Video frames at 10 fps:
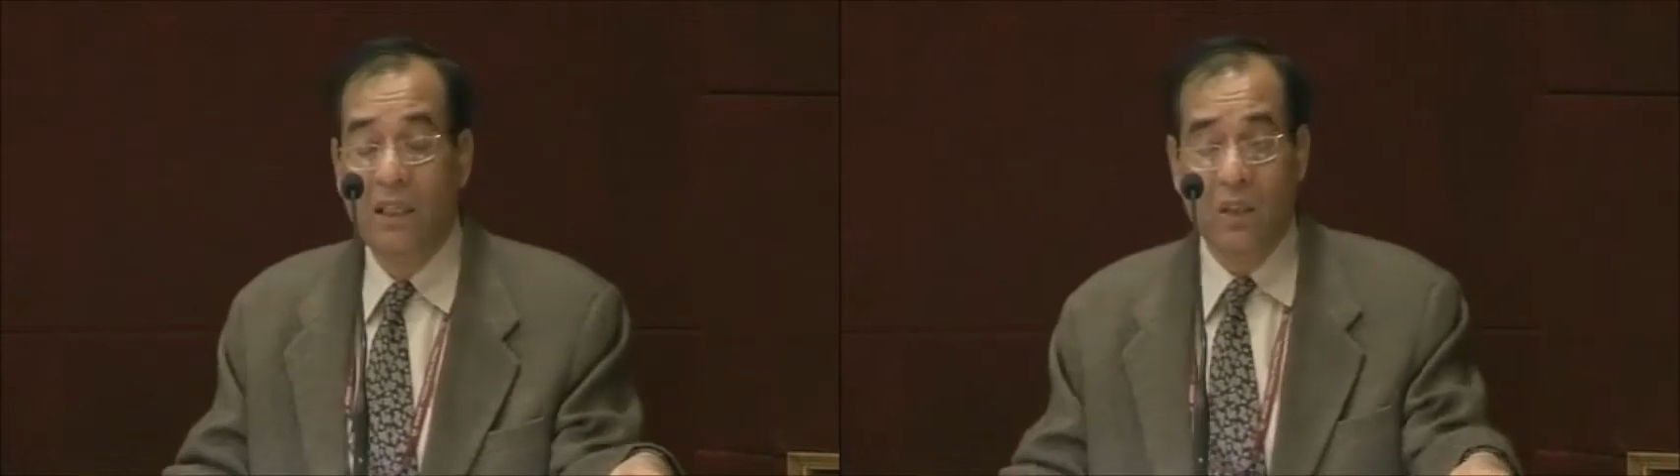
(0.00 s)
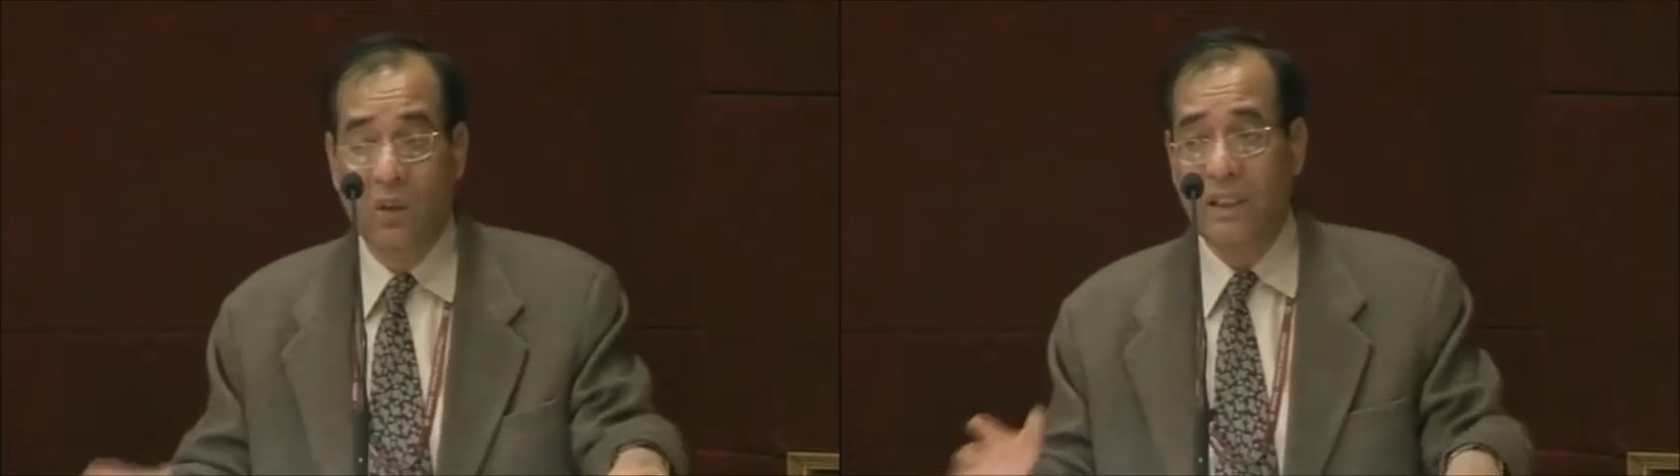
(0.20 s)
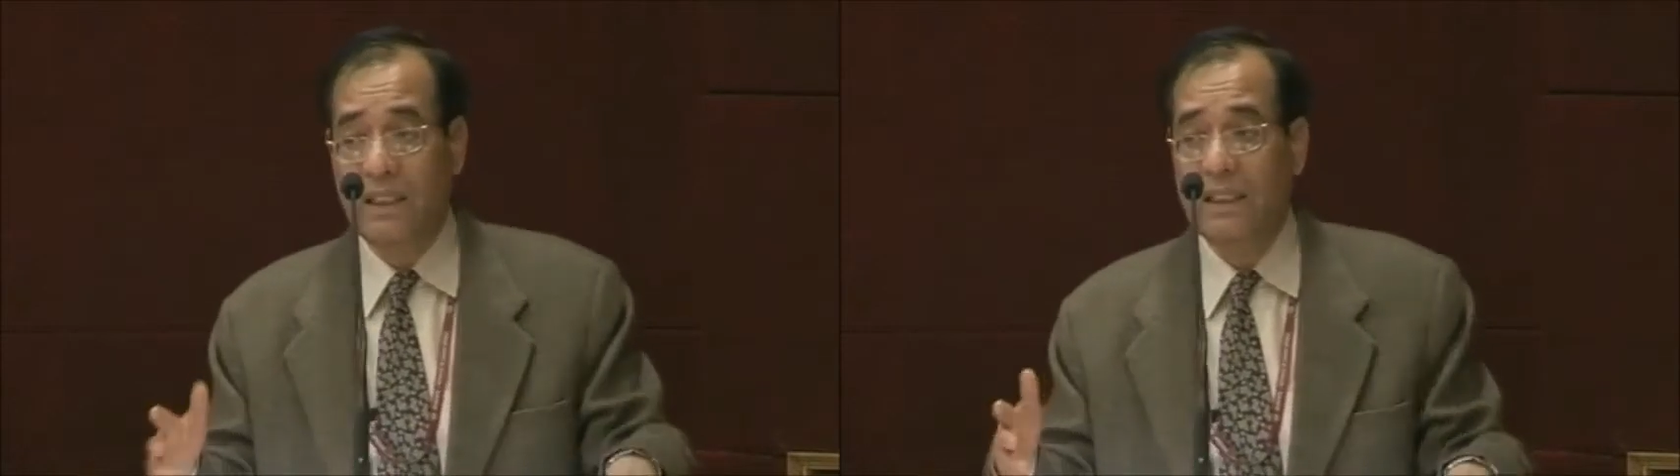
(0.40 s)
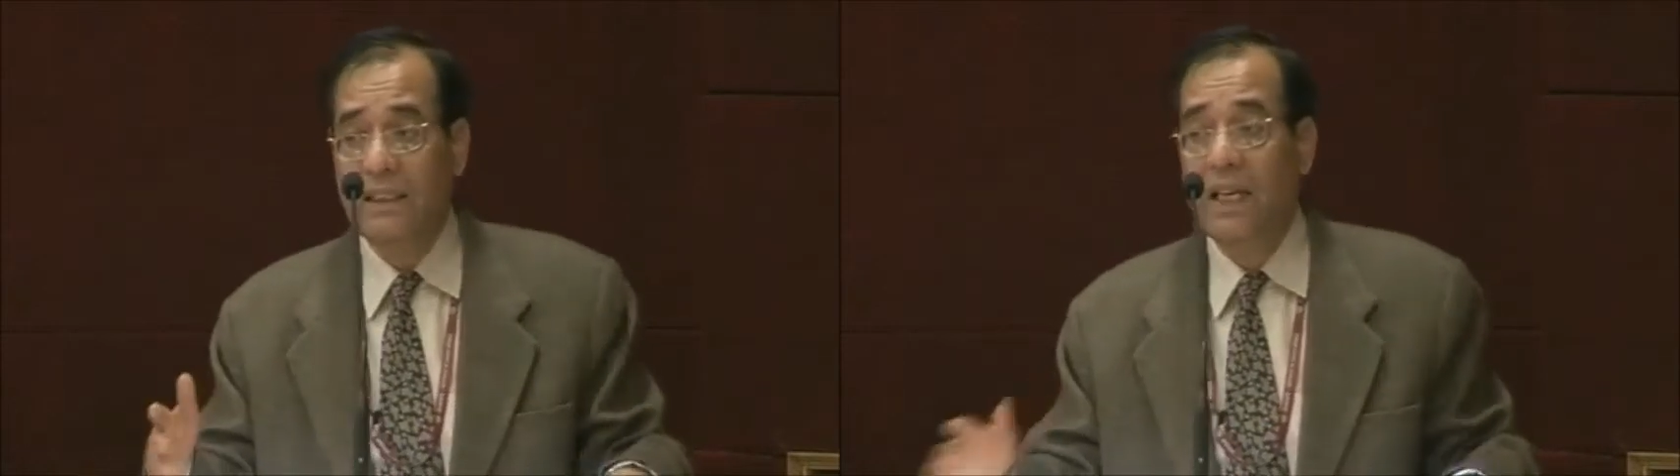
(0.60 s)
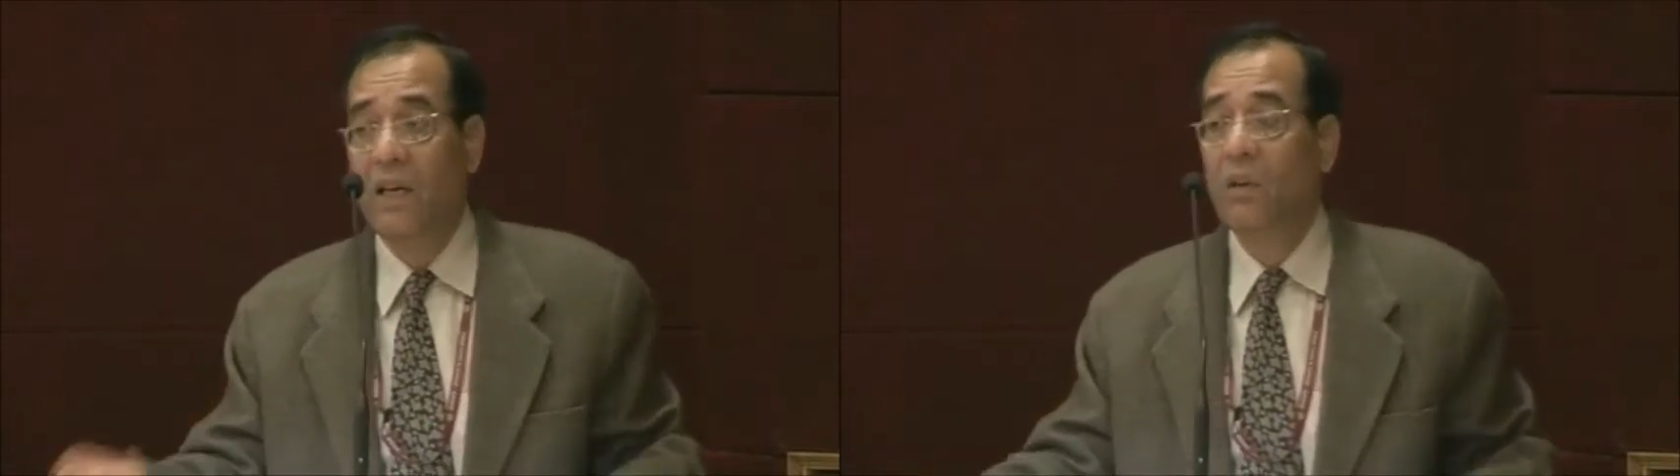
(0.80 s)
and not only they,
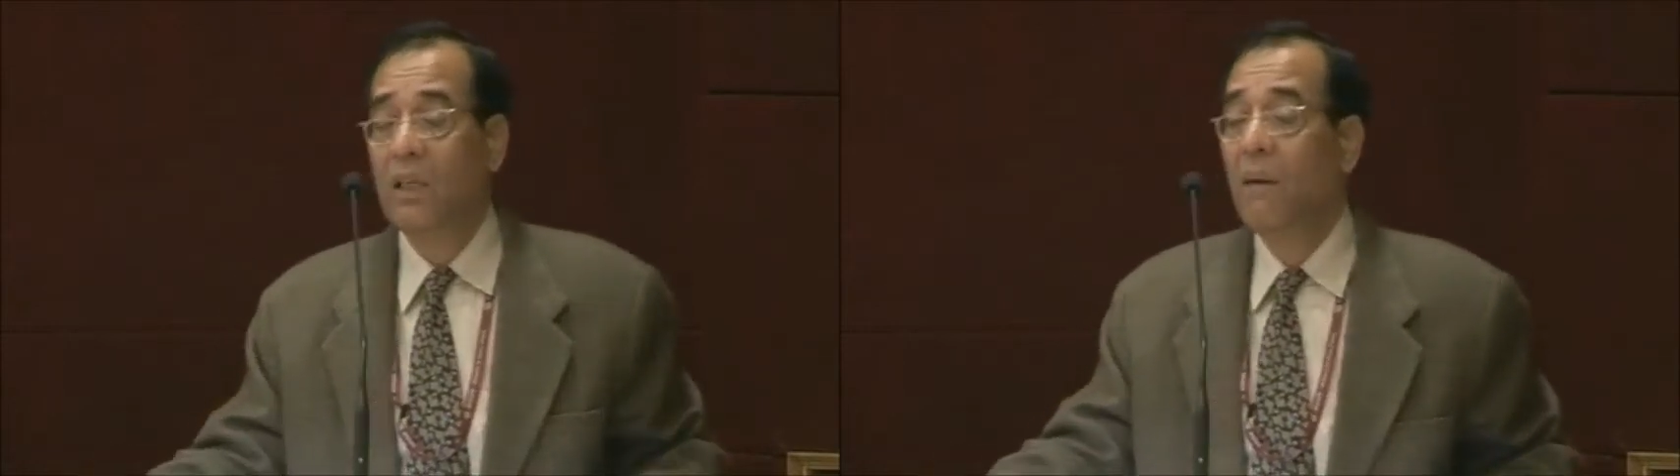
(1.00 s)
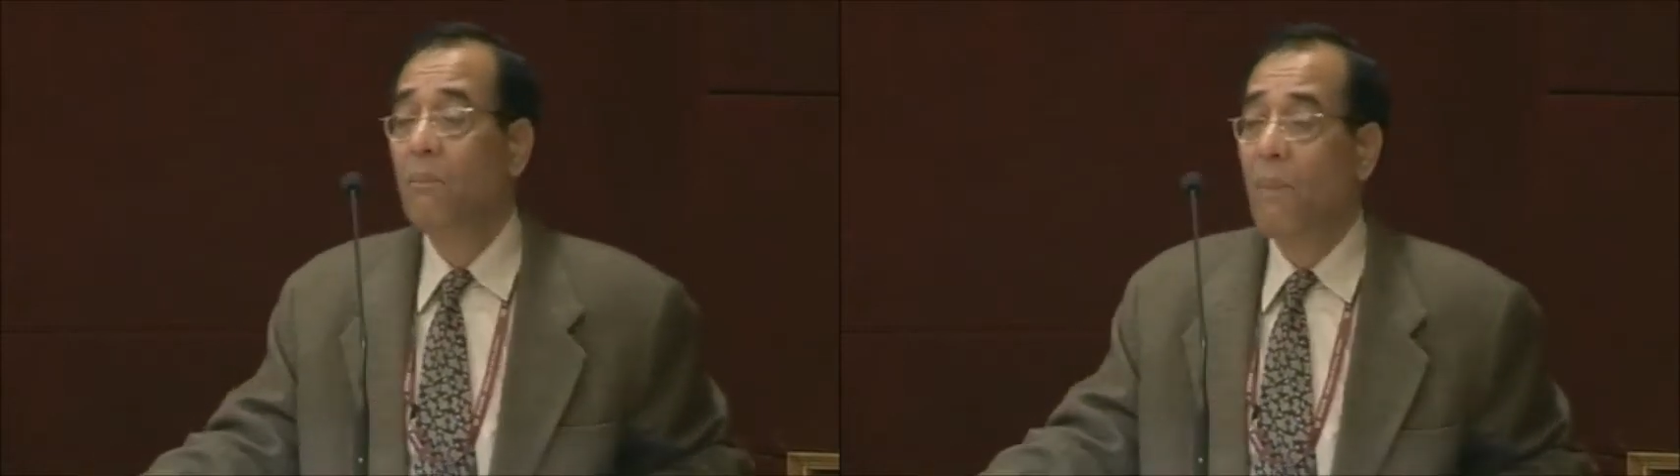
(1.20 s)
they all come